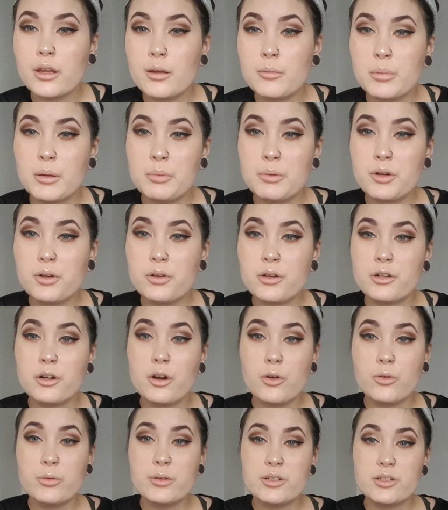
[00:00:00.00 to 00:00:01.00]
People are
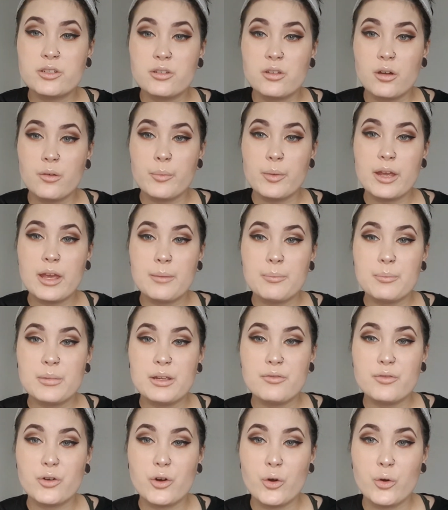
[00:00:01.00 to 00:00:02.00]
always coming at me
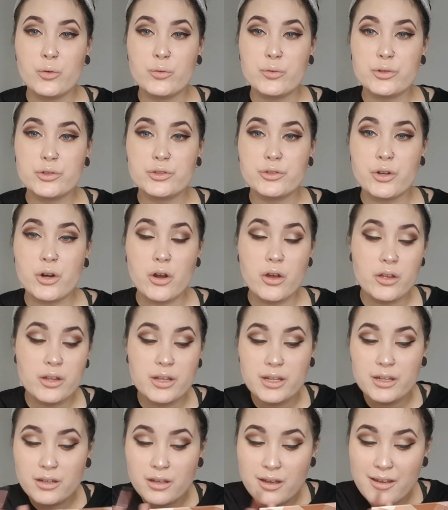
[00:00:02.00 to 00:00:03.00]
for
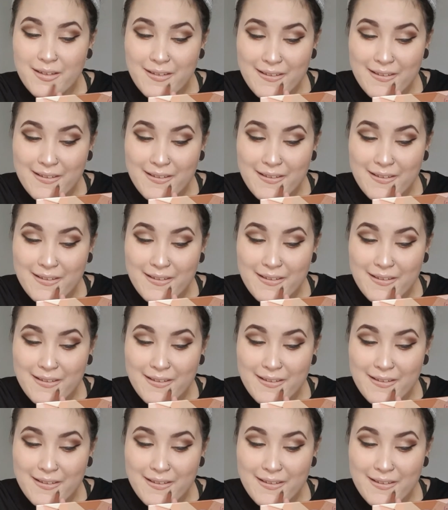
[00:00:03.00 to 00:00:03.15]
overdrawing.